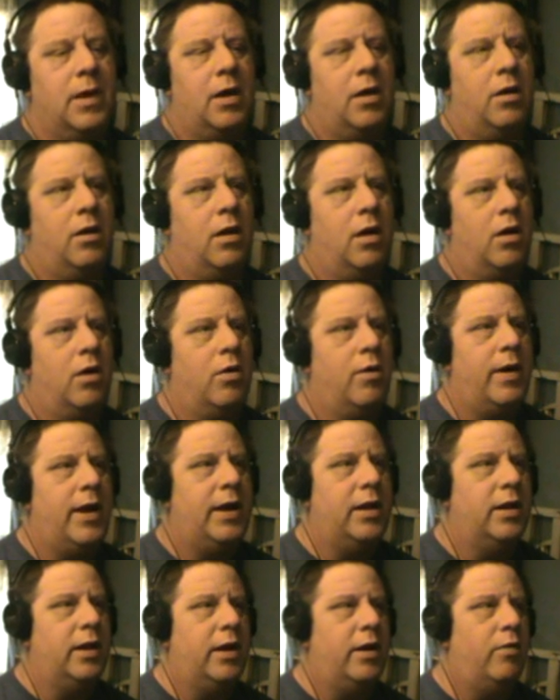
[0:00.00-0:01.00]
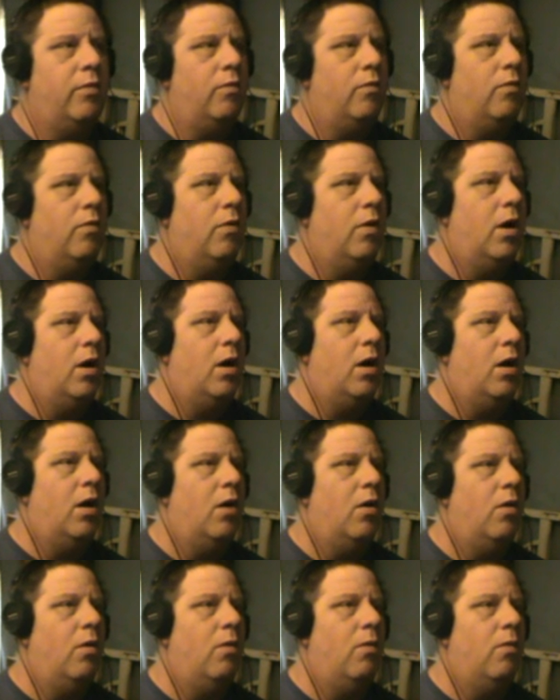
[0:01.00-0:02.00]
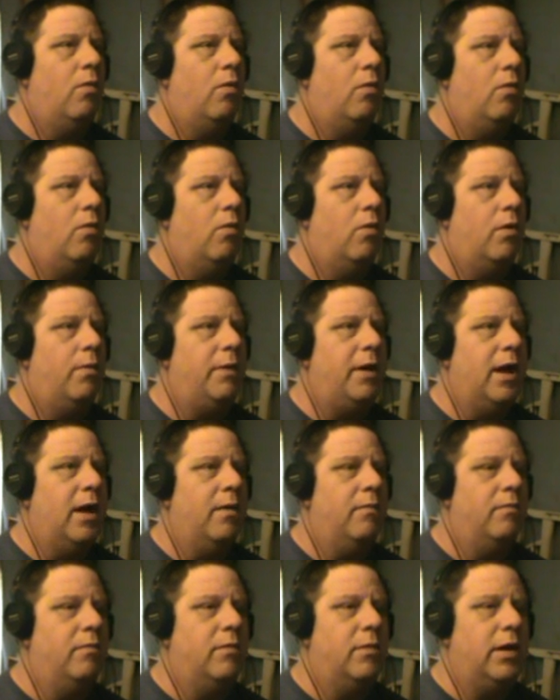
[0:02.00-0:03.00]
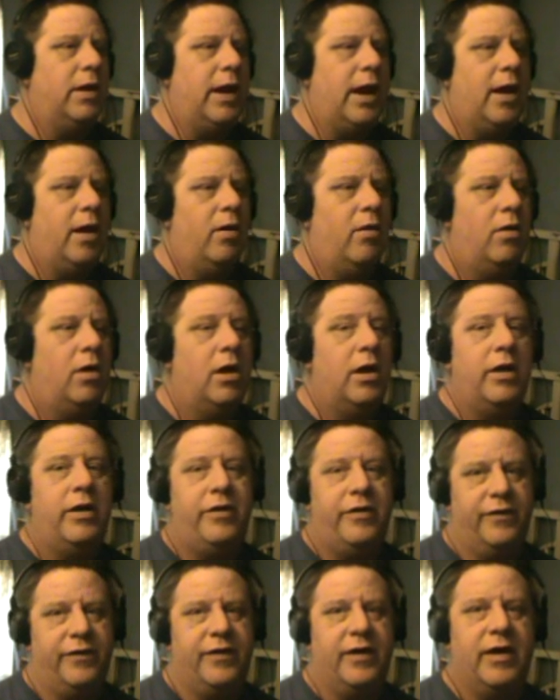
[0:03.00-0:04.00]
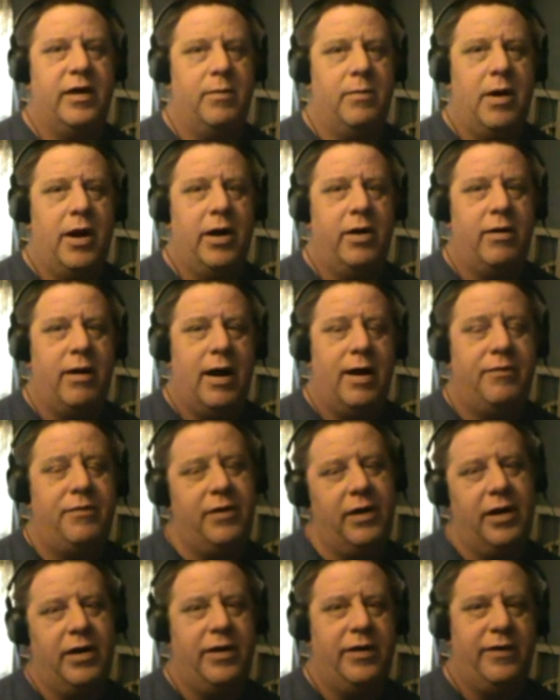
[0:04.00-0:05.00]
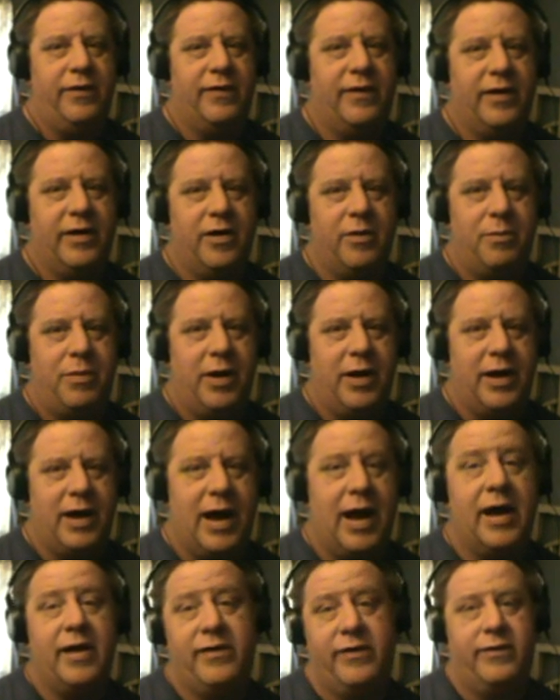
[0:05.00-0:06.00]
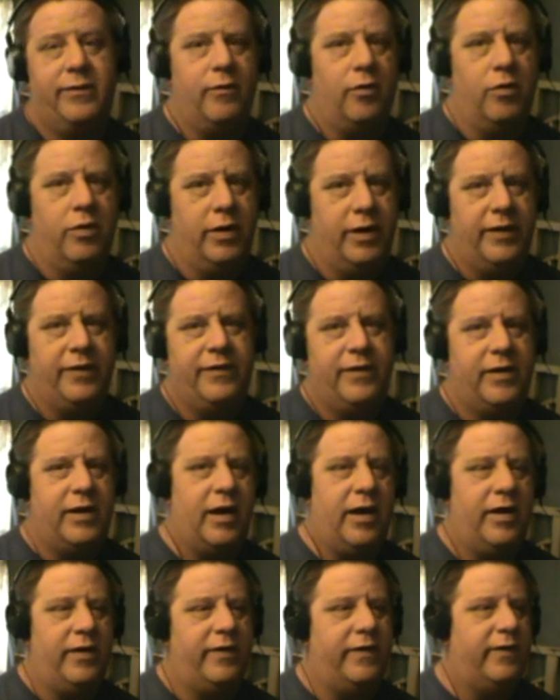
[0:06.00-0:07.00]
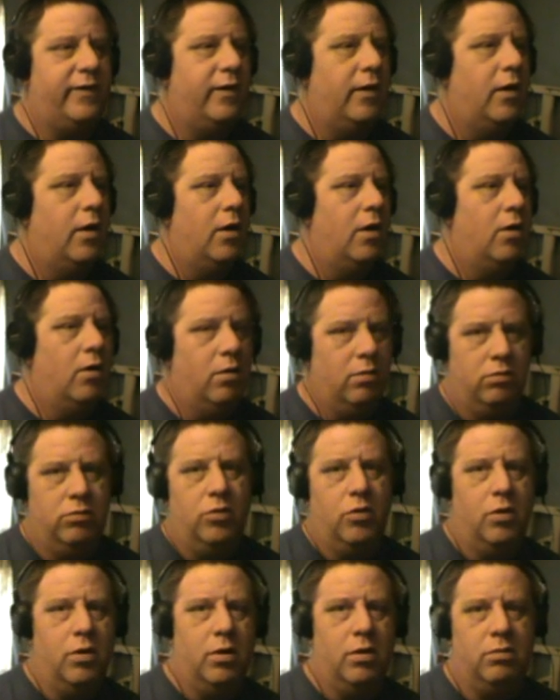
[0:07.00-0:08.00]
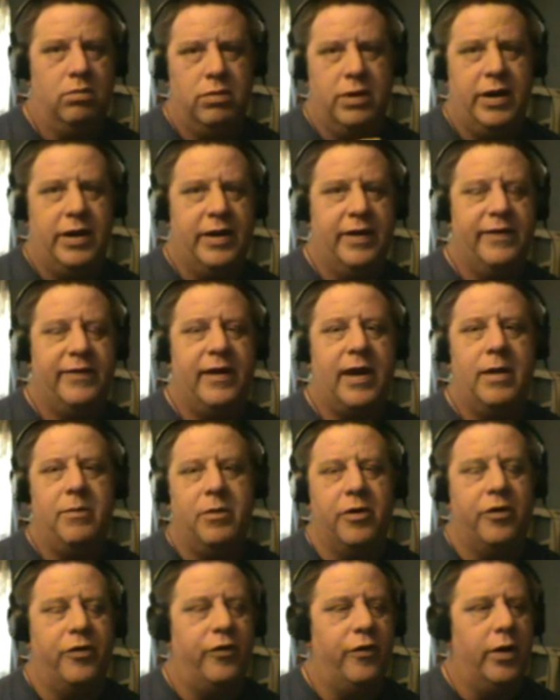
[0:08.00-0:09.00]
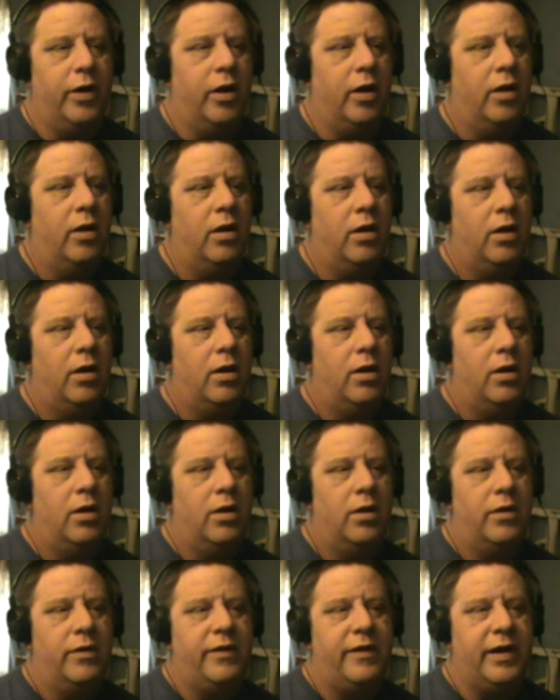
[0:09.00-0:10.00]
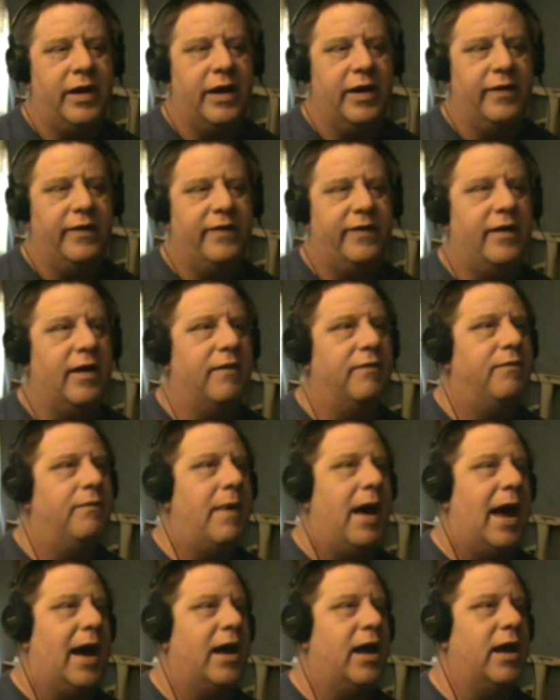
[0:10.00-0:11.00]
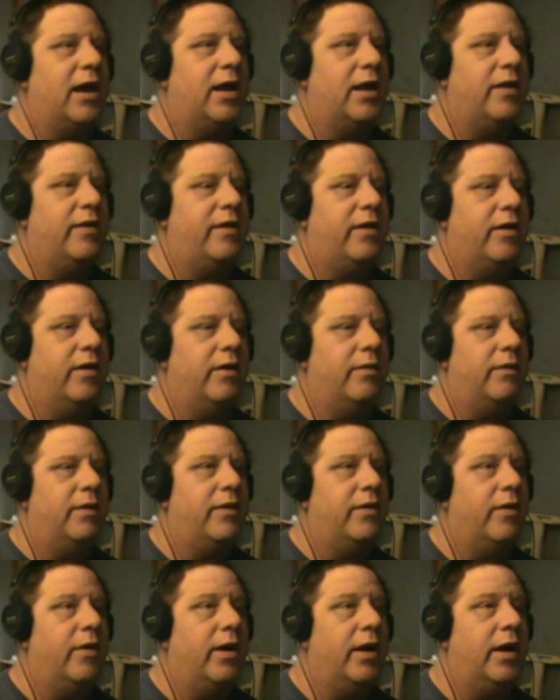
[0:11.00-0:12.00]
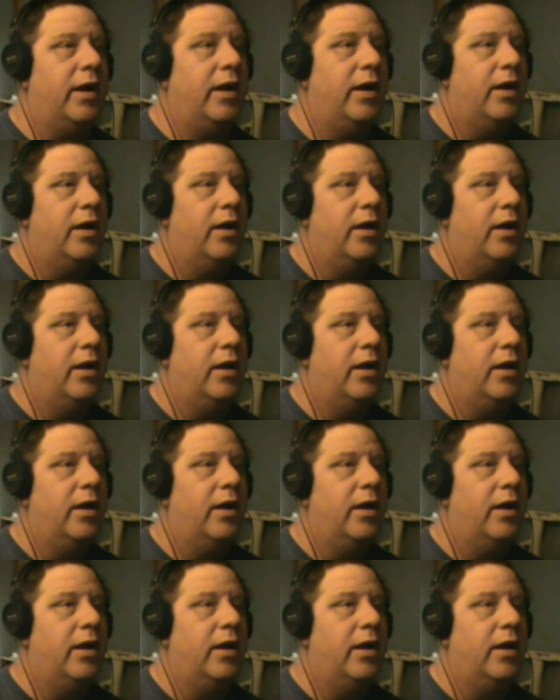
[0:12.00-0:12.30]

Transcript: I'll go ahead and let it warm me up. Now, just like in Minecraft, you got to use like your pickaxe, or in this case, or in this game, your drill, to get stuff back again into your inventory.